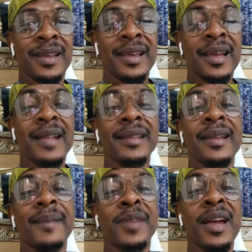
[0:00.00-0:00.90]
and
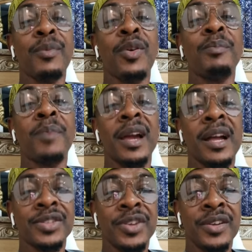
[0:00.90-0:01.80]
that talk about mega
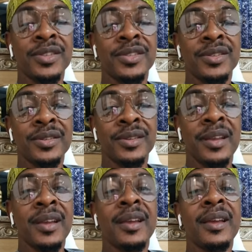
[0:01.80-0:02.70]
church.
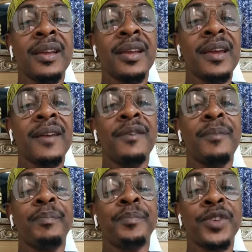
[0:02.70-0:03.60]
Every
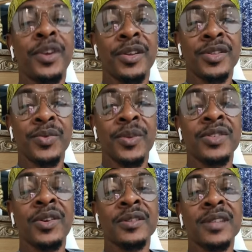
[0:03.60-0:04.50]
church was
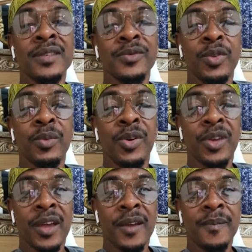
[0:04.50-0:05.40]
successful, boy.
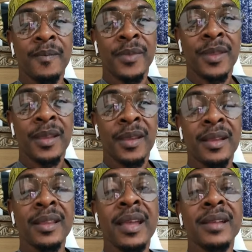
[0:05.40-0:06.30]

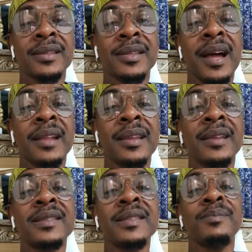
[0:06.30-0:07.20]
Then started
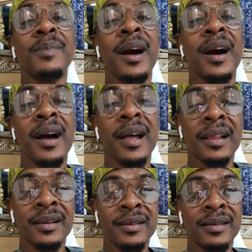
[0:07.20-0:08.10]
small.
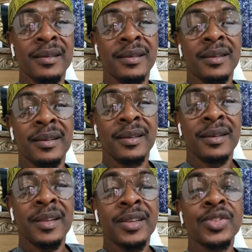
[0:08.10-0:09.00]

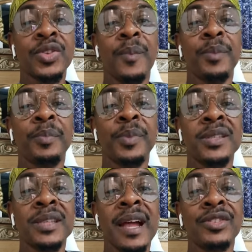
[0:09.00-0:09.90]
Some people
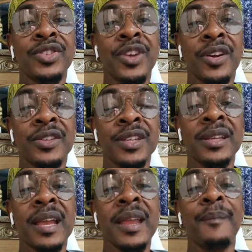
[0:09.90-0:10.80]
start church in
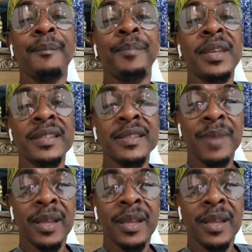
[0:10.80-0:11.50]
an basement.